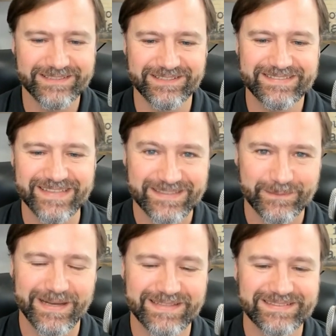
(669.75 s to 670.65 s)
or six
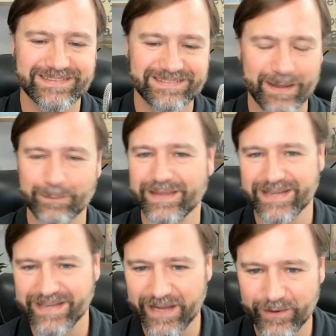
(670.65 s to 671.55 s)
months or something,
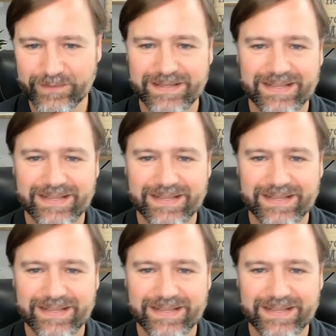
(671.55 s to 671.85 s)
you know,